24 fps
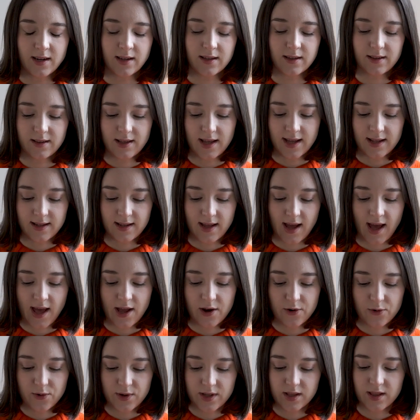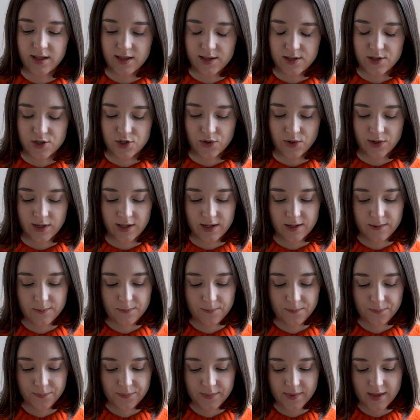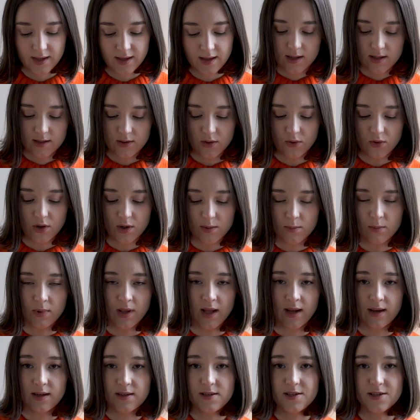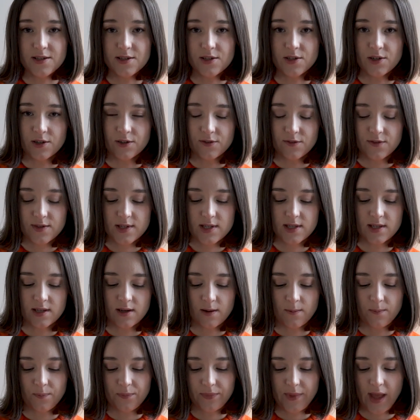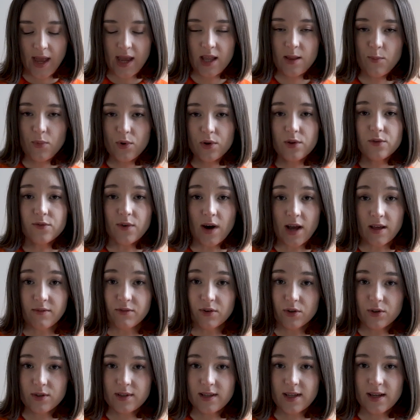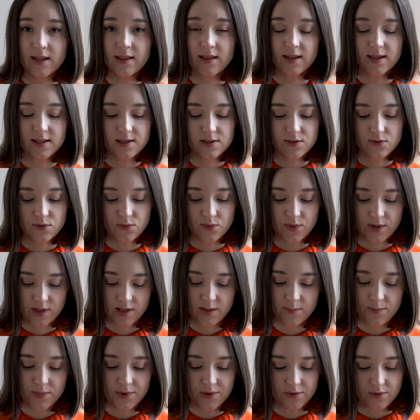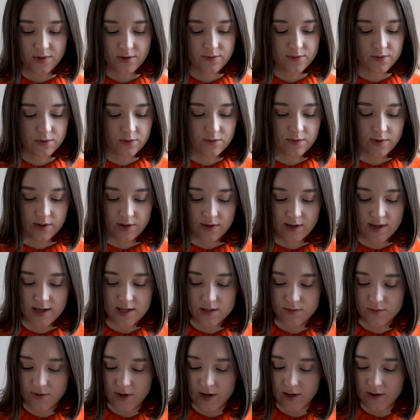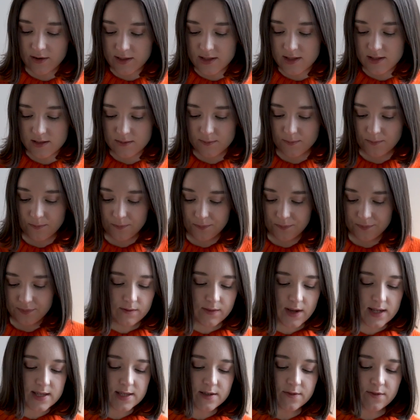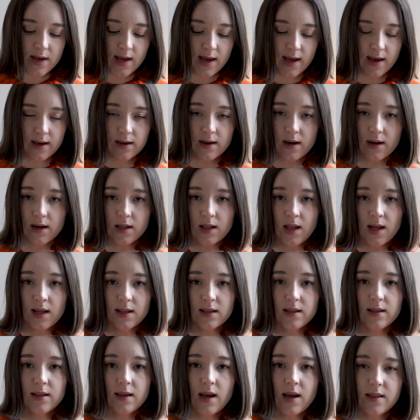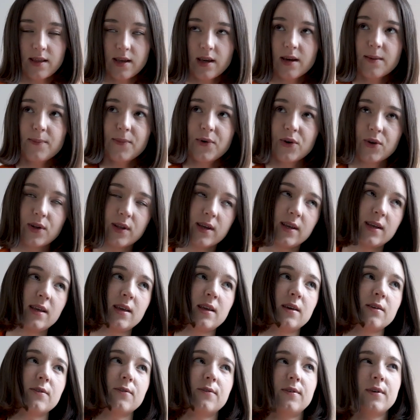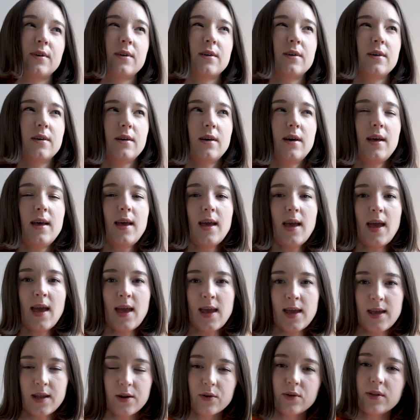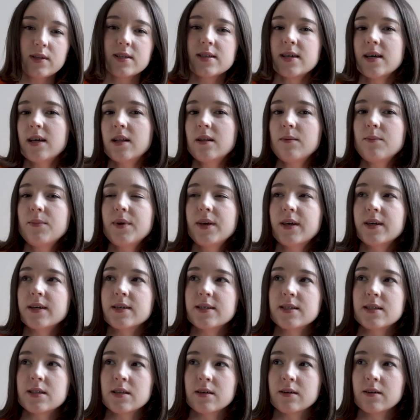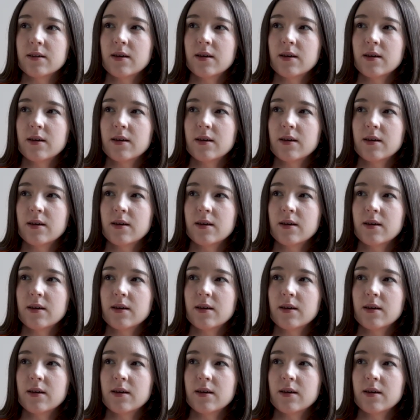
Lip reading: on 10. I really enjoyed. Tonka Blanc deserves 8.5 on 10. It's really beautiful, very nice fragrance. VÉTIVER ECARLATE, I think I'm gonna give 8 on 10 because